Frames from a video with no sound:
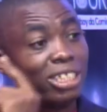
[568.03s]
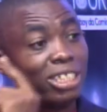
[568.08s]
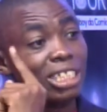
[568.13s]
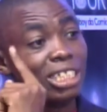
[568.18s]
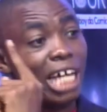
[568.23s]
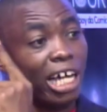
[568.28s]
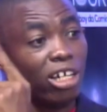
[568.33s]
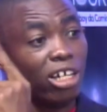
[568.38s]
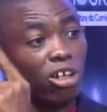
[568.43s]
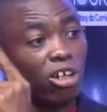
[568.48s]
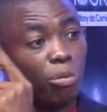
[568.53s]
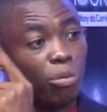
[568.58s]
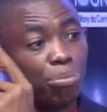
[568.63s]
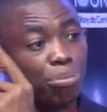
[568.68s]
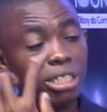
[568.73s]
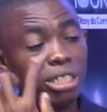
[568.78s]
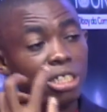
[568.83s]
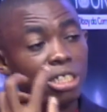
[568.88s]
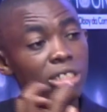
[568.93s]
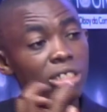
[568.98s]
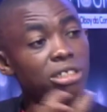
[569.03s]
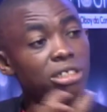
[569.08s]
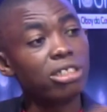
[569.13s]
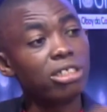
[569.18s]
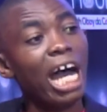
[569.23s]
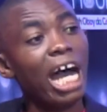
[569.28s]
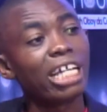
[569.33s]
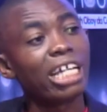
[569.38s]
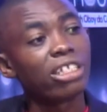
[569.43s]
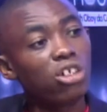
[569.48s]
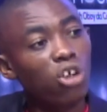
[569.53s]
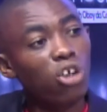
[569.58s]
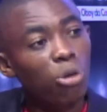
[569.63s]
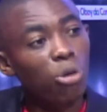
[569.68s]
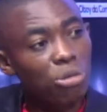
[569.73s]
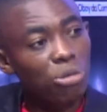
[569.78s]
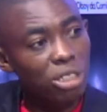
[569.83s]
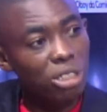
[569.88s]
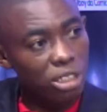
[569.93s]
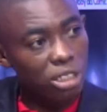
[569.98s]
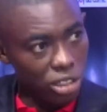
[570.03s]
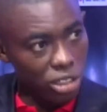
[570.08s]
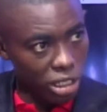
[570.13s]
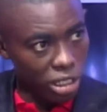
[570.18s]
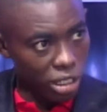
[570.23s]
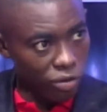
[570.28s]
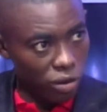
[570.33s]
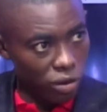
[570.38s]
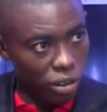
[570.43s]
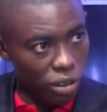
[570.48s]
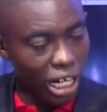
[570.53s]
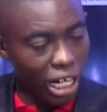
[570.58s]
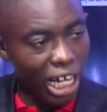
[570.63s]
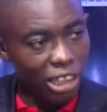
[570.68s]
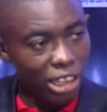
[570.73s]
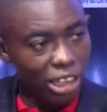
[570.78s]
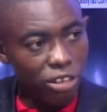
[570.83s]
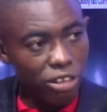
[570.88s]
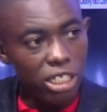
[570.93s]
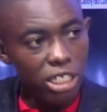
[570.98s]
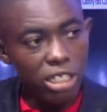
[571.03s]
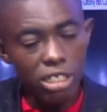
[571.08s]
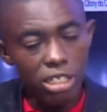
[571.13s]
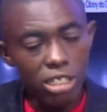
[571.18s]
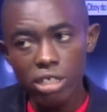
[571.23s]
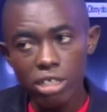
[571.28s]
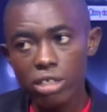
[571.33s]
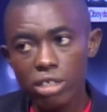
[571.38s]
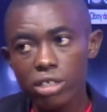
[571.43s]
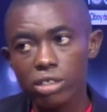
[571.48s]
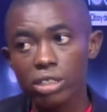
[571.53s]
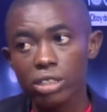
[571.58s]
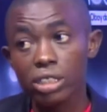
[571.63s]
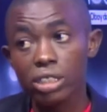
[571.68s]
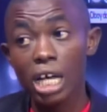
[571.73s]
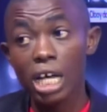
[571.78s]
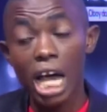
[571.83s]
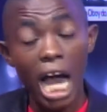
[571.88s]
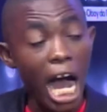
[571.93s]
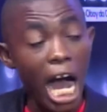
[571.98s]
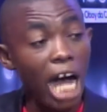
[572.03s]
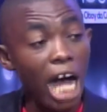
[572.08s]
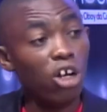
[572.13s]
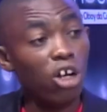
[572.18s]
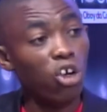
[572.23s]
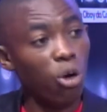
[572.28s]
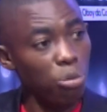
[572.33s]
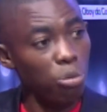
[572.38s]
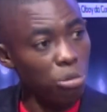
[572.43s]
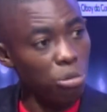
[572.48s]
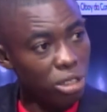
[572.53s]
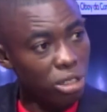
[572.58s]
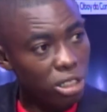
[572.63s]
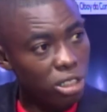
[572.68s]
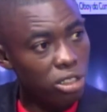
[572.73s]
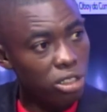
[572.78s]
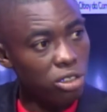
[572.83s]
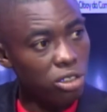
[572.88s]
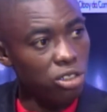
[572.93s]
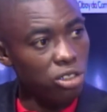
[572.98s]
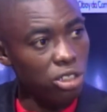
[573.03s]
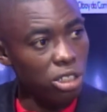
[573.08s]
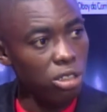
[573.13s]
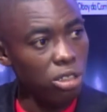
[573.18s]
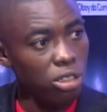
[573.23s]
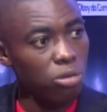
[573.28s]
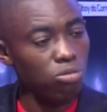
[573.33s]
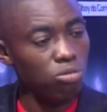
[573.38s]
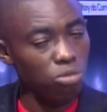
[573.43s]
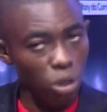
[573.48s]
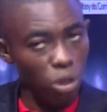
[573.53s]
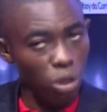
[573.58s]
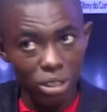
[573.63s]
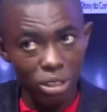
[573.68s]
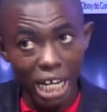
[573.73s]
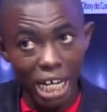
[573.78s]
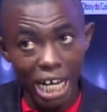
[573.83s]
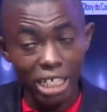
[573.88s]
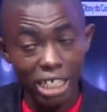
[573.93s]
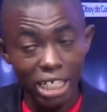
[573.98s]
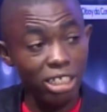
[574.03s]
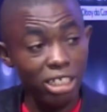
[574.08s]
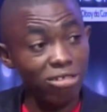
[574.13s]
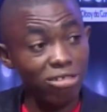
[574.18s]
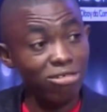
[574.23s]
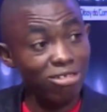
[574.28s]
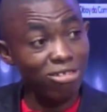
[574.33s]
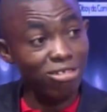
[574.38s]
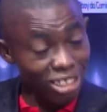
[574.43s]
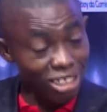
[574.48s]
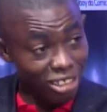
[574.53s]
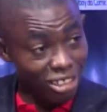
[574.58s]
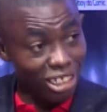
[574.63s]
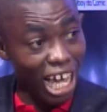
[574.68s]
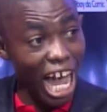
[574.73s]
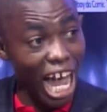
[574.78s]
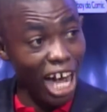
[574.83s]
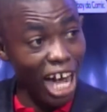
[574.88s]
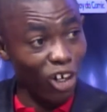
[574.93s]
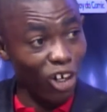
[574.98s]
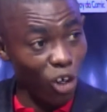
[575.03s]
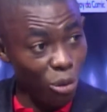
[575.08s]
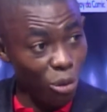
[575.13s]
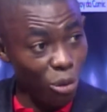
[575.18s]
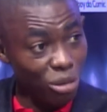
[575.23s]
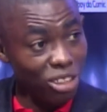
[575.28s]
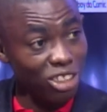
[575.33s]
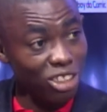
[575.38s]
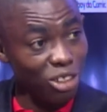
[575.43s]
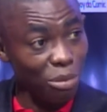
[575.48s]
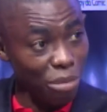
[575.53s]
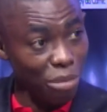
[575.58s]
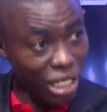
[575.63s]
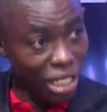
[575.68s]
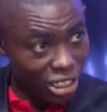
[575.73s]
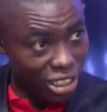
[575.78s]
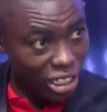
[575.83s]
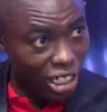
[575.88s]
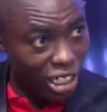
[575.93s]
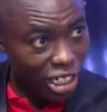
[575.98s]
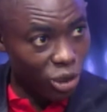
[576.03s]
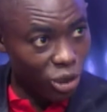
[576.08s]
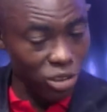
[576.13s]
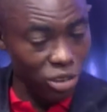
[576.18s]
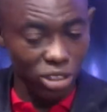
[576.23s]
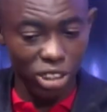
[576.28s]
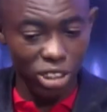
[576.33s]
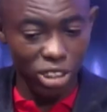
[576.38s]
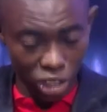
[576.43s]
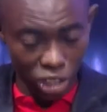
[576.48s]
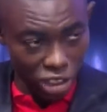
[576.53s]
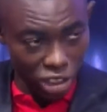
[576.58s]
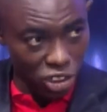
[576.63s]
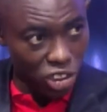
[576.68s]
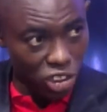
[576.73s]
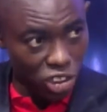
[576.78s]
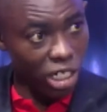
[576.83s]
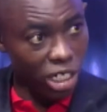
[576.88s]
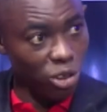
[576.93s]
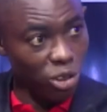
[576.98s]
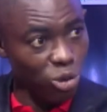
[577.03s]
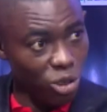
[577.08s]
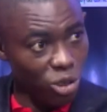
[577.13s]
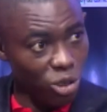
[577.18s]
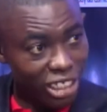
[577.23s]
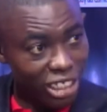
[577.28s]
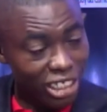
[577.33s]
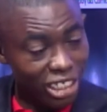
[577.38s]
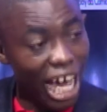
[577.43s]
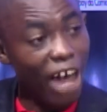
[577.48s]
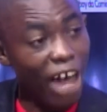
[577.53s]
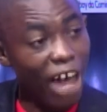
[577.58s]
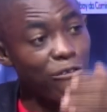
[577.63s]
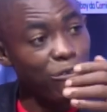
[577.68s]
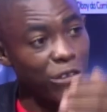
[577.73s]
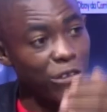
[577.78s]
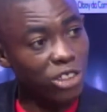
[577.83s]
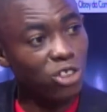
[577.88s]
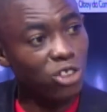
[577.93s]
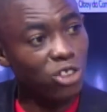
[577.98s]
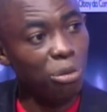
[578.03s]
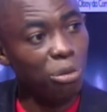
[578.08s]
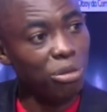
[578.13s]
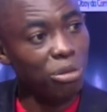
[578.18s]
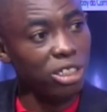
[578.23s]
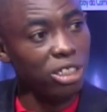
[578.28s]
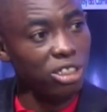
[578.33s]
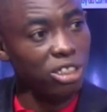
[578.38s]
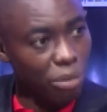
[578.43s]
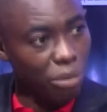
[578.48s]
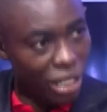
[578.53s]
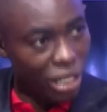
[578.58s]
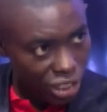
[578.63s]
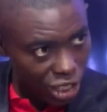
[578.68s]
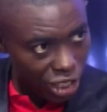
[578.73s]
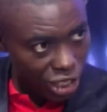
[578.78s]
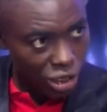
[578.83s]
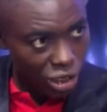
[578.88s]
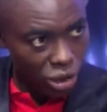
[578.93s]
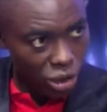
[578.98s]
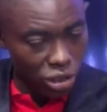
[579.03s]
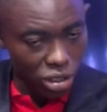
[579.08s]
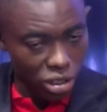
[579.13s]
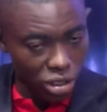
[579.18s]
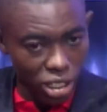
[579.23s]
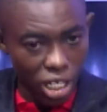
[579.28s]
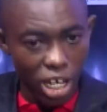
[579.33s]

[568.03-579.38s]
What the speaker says: Dialogue begins at the community level, and these are community mobilizers, these are community mediators. The traditional rulers are first community mediators.